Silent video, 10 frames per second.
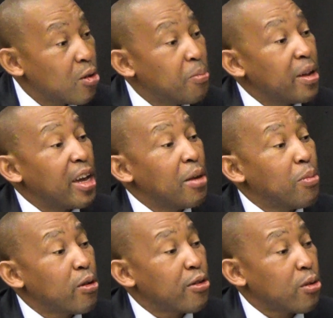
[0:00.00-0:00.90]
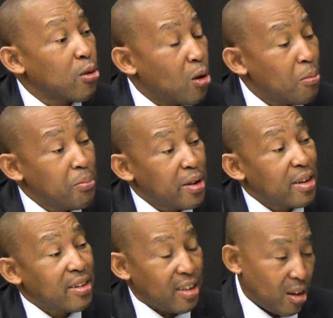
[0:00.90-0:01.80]
be able to compete
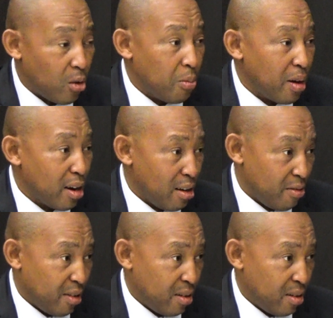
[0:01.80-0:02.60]
at the global level.